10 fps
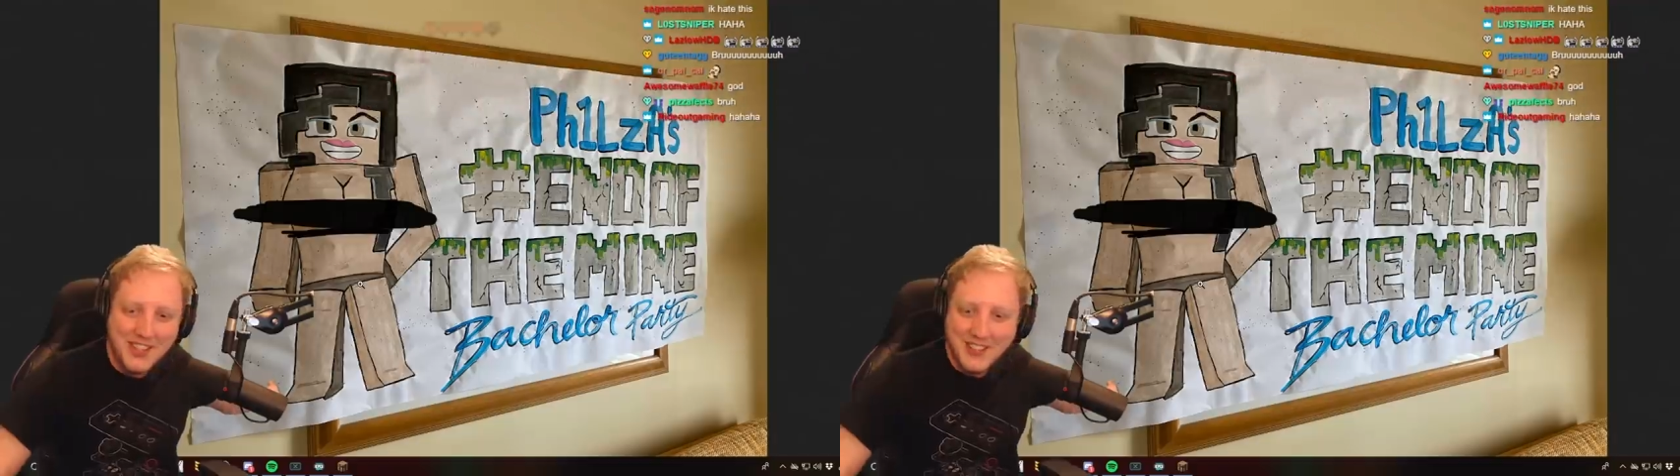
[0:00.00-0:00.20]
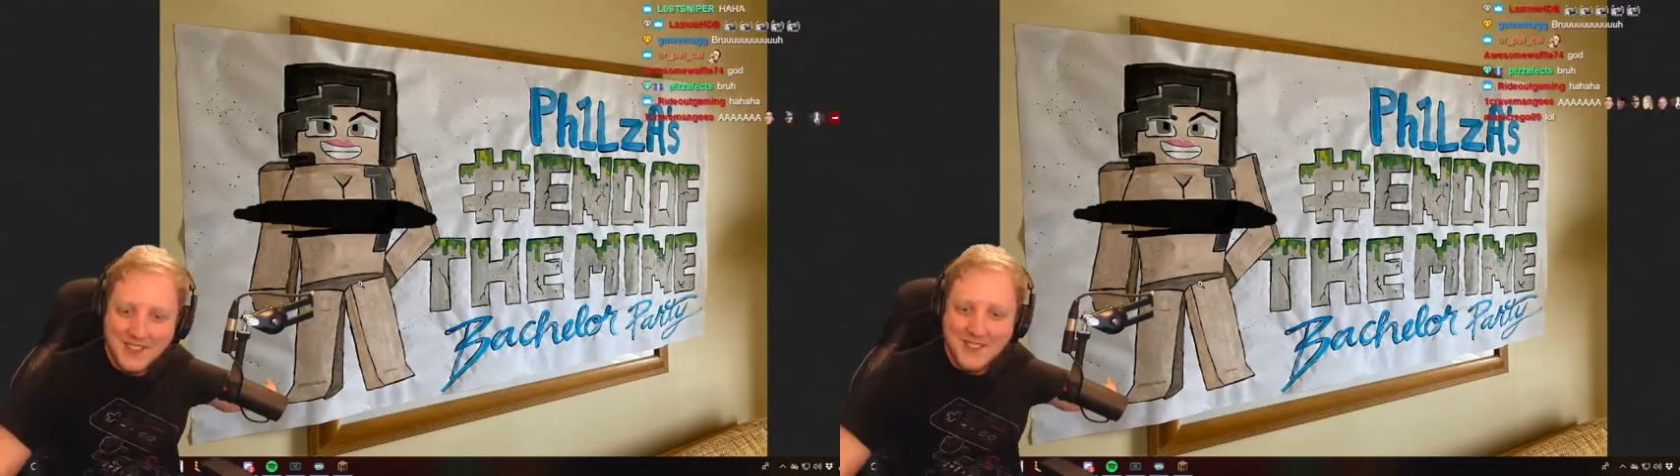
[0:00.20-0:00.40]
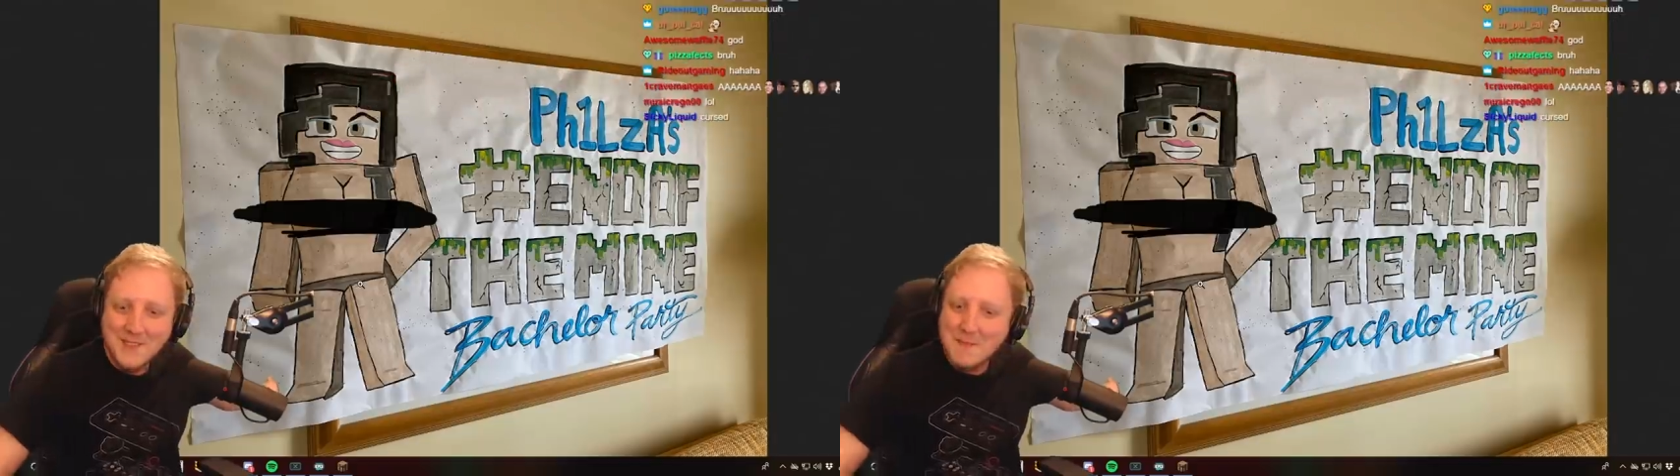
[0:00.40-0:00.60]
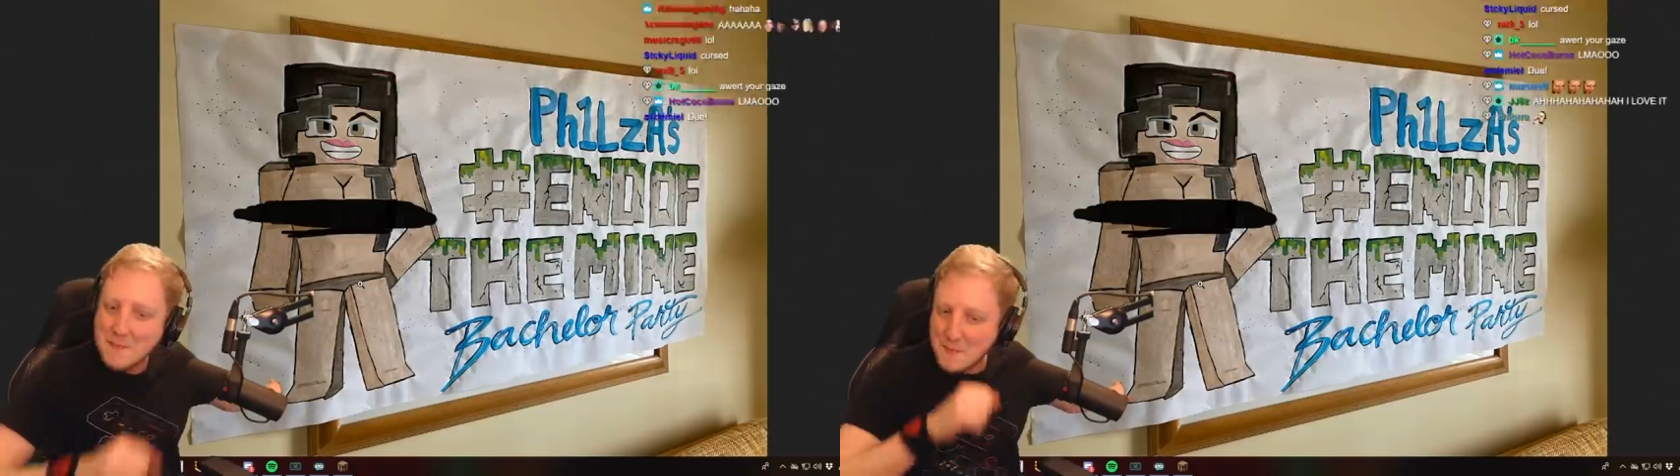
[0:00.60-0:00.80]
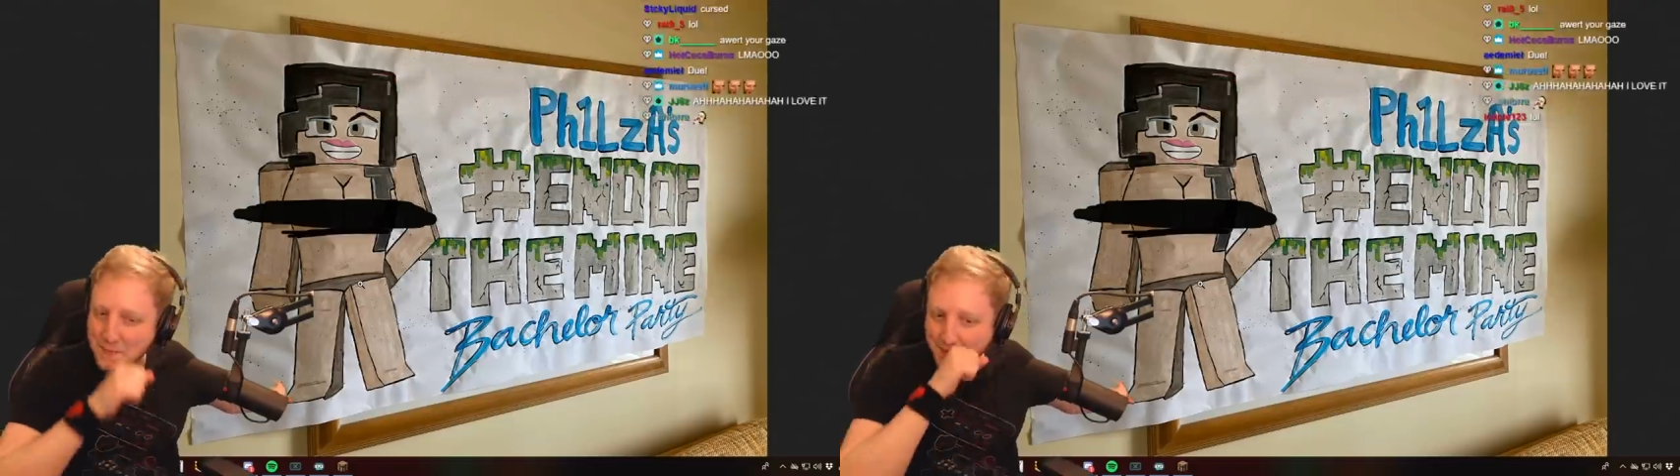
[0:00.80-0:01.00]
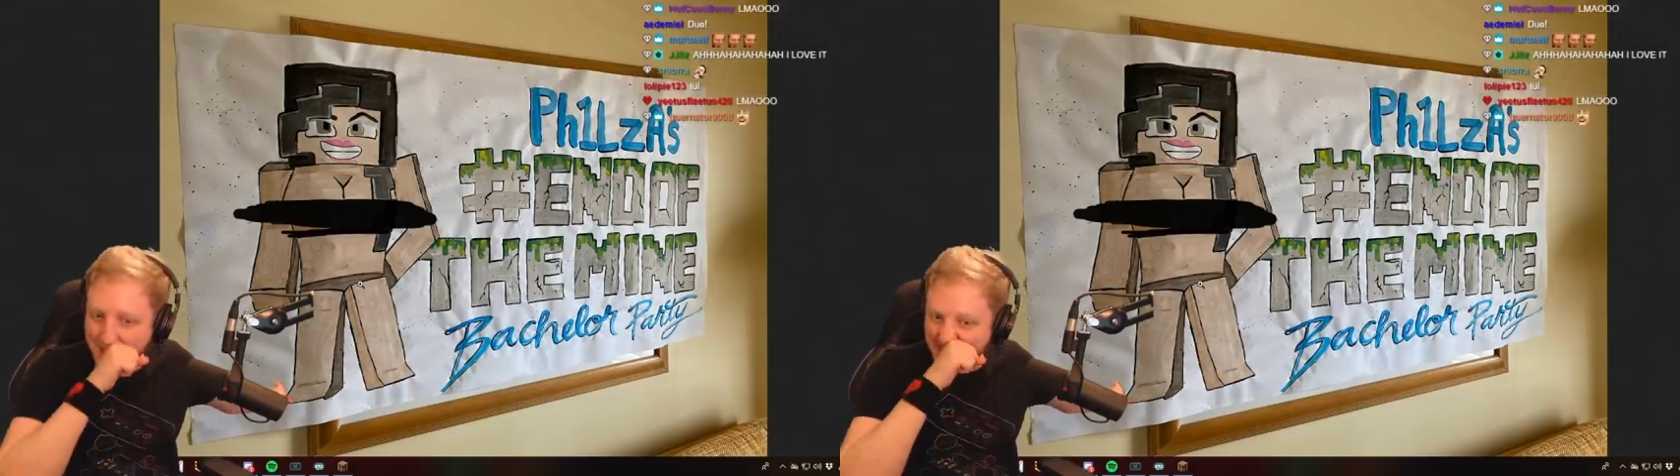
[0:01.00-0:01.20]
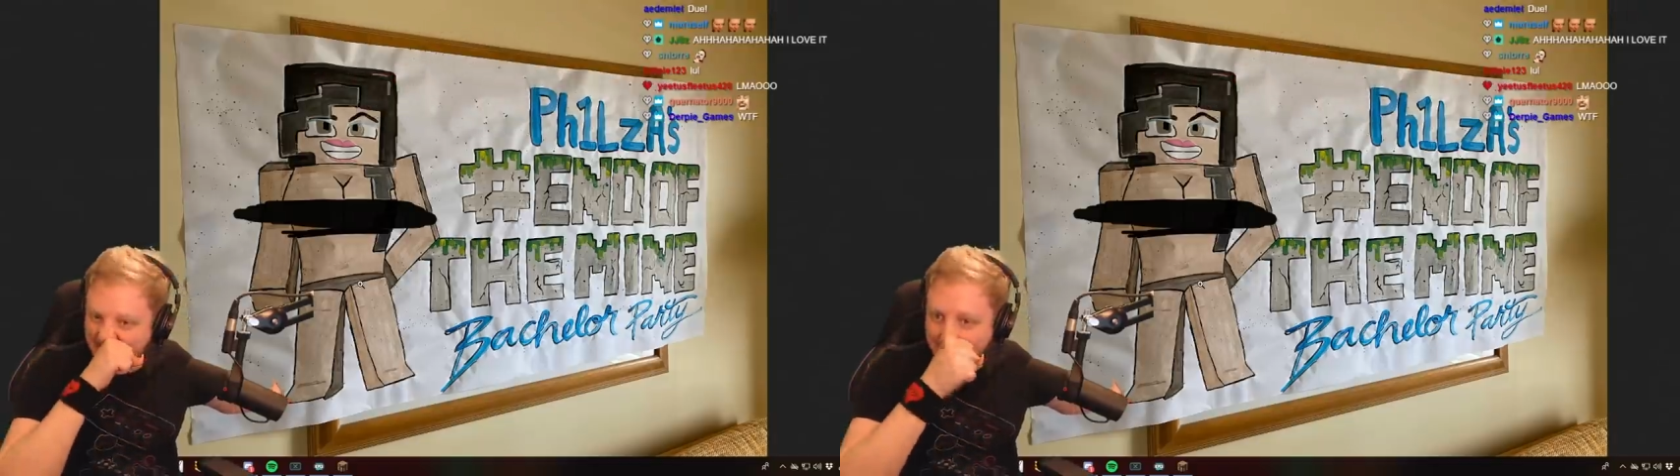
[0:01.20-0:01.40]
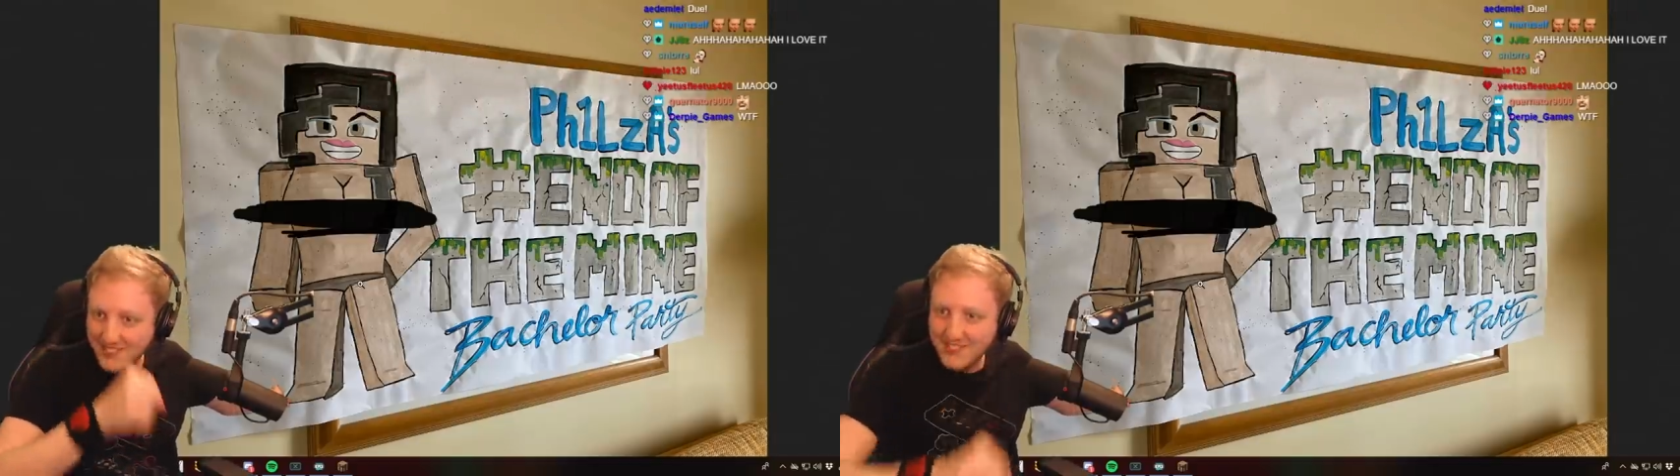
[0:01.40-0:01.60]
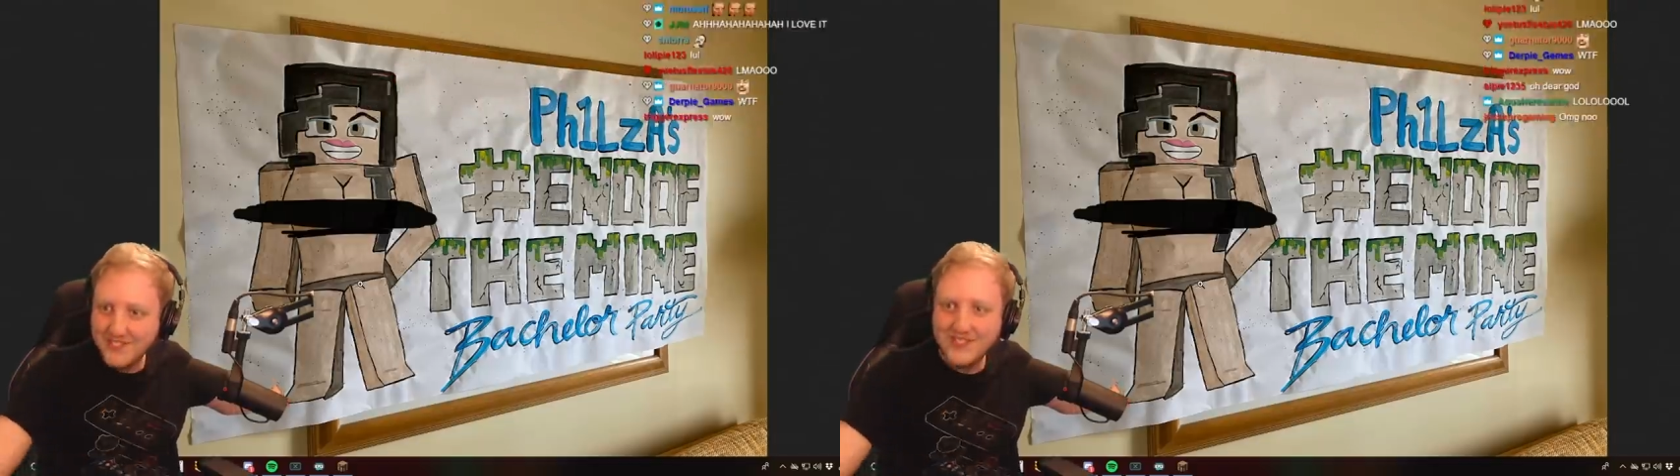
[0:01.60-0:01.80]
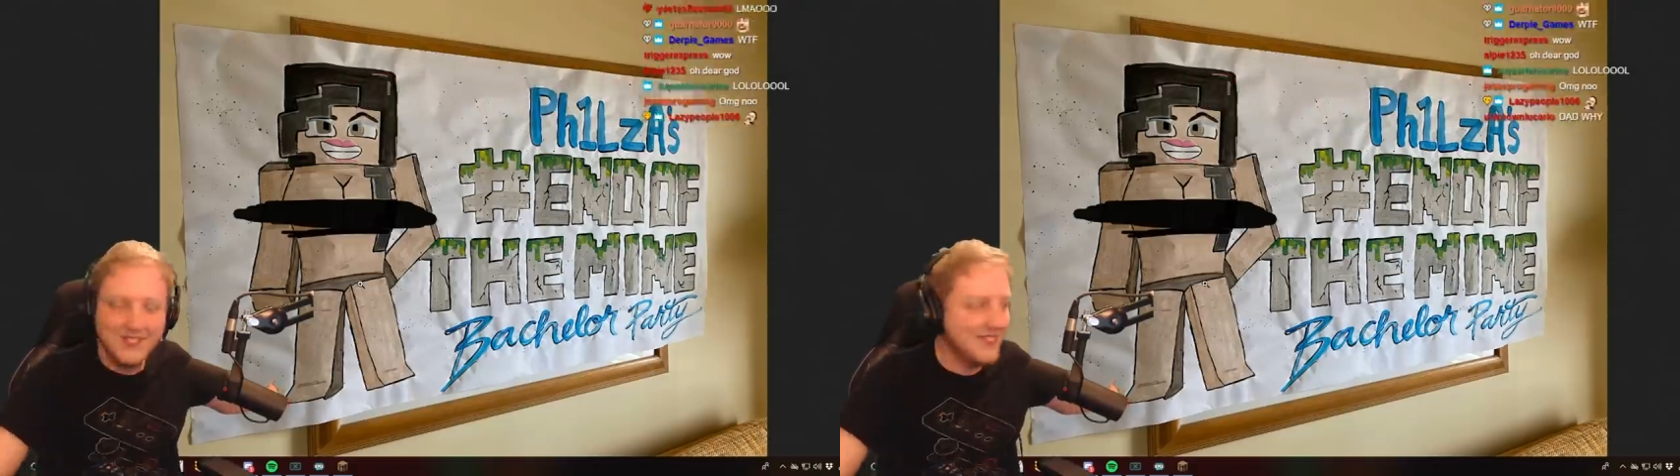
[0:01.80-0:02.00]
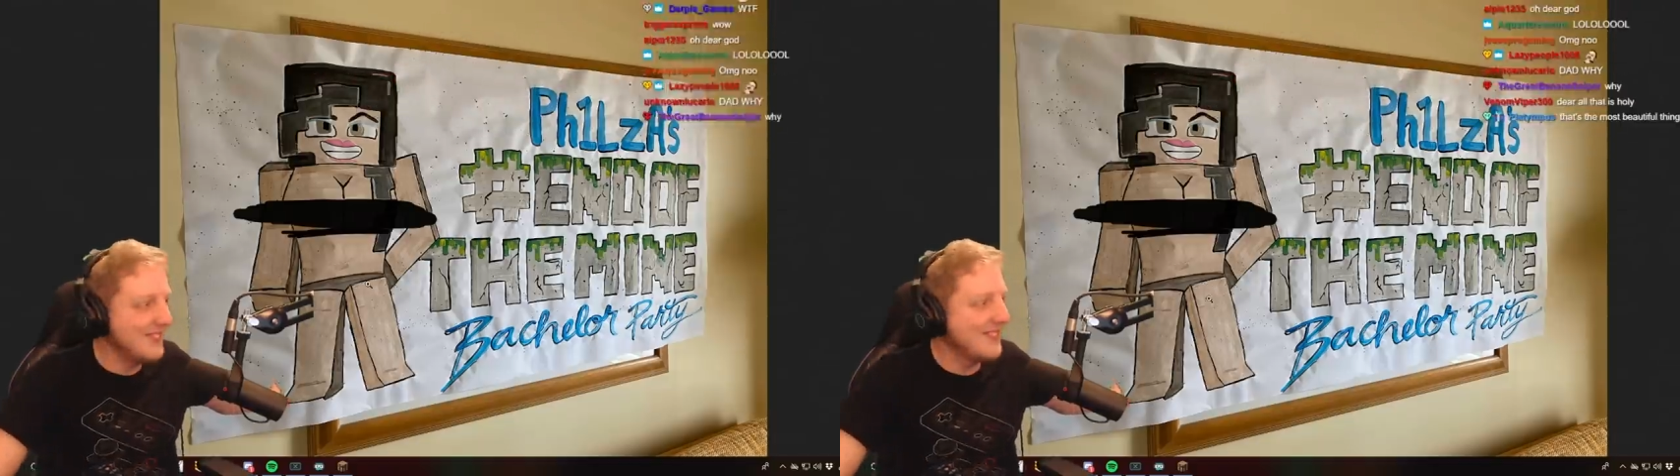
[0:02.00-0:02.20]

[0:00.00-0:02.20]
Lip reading: Oh no, my eyes.